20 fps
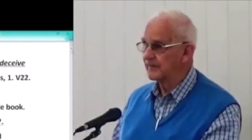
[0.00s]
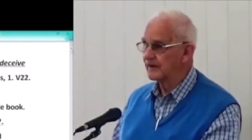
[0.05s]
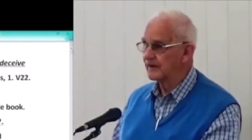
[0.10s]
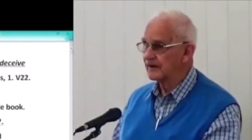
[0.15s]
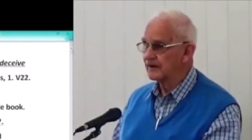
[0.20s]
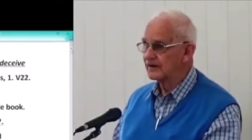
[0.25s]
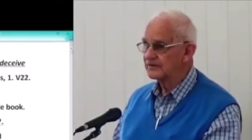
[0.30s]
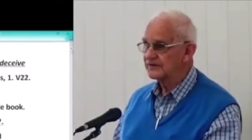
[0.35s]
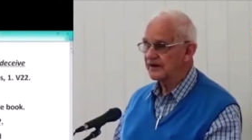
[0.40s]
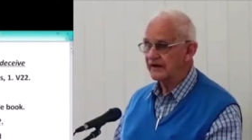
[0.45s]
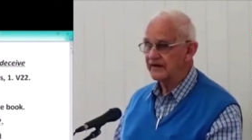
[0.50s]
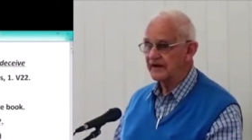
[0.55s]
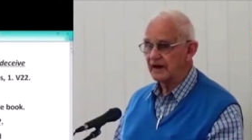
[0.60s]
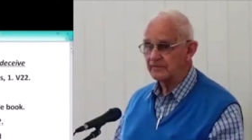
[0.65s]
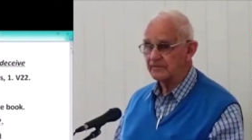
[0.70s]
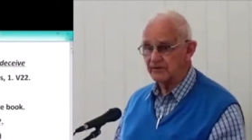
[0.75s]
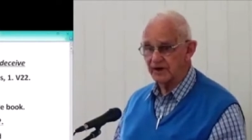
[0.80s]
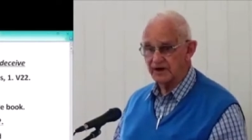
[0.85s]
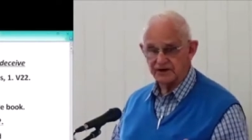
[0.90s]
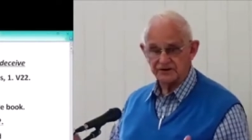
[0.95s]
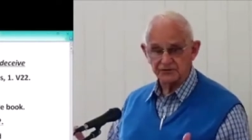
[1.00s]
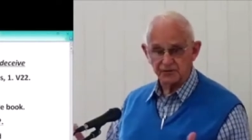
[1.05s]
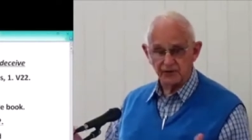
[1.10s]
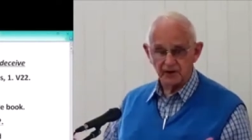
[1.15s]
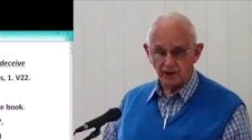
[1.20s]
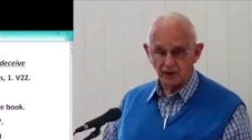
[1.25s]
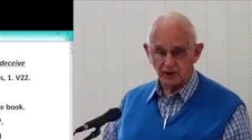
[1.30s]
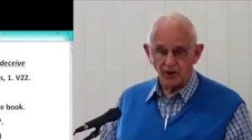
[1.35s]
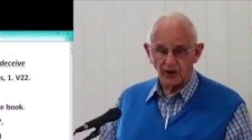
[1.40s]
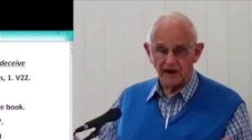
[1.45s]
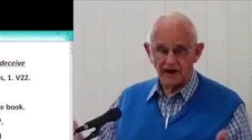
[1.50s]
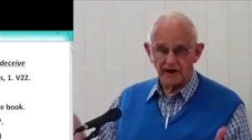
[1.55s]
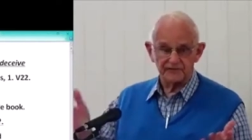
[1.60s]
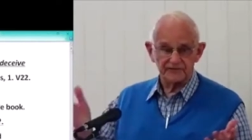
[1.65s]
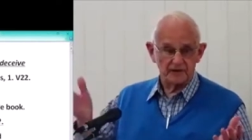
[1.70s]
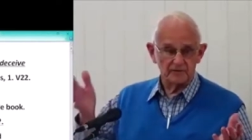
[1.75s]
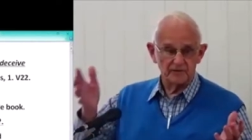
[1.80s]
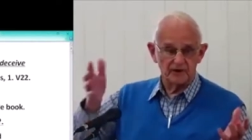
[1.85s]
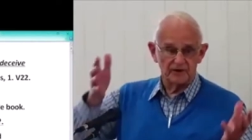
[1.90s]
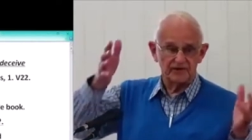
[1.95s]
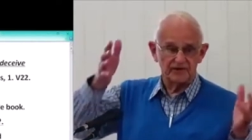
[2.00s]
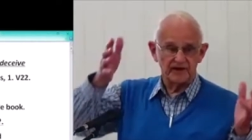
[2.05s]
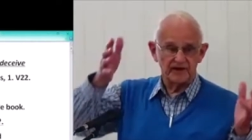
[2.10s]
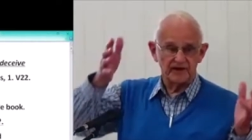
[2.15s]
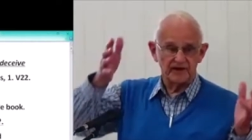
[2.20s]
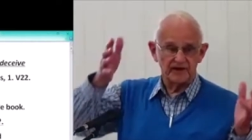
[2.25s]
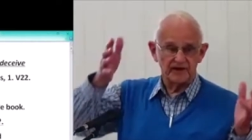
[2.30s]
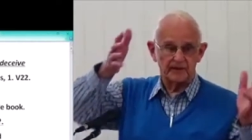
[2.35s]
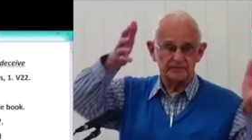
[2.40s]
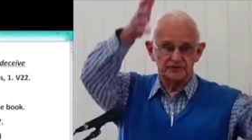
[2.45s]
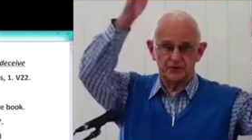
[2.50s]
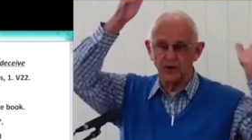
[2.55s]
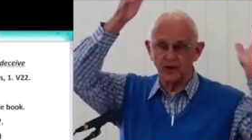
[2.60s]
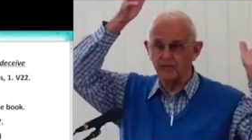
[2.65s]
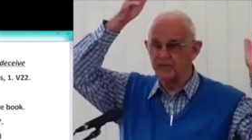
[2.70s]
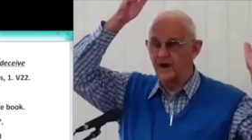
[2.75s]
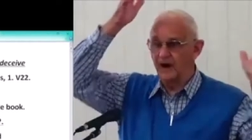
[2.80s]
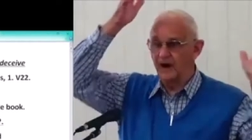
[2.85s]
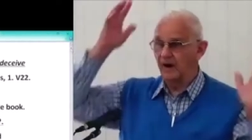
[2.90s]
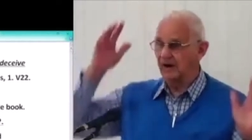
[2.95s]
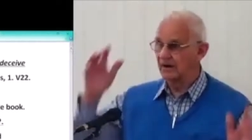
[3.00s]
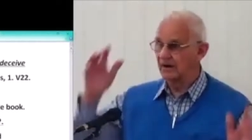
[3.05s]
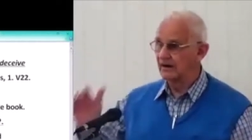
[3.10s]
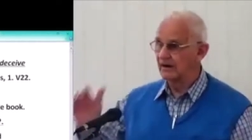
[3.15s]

So that means we'll all have to move up to Toowoomba